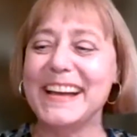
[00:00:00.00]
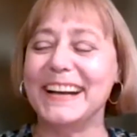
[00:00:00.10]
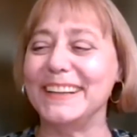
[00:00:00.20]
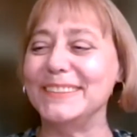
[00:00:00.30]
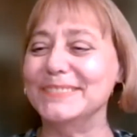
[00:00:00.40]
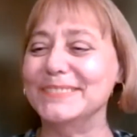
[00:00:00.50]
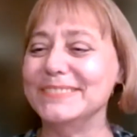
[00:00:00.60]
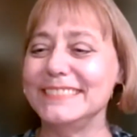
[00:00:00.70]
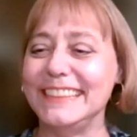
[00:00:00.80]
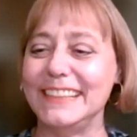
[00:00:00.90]

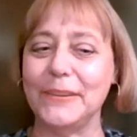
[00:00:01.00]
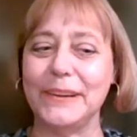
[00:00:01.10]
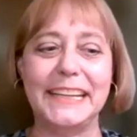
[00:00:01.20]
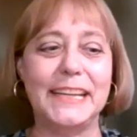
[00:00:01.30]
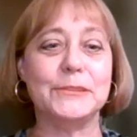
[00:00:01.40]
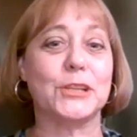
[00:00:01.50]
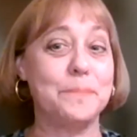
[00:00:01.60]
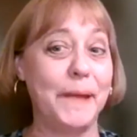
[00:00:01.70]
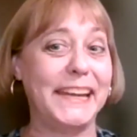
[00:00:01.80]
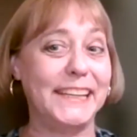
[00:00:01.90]
and he was our
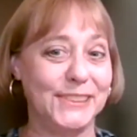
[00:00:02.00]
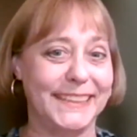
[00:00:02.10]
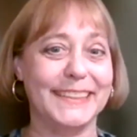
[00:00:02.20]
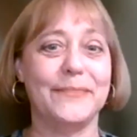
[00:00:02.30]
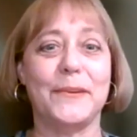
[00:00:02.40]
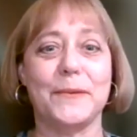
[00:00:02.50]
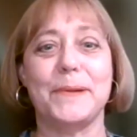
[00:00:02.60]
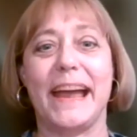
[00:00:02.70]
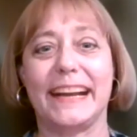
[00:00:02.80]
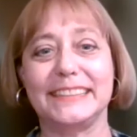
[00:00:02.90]
patient that we were
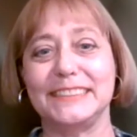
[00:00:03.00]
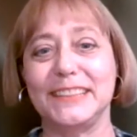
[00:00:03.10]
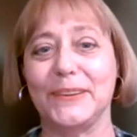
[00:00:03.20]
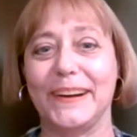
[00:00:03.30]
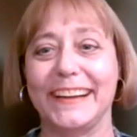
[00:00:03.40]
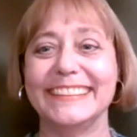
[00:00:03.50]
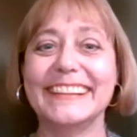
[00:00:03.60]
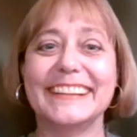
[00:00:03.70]
practicing on.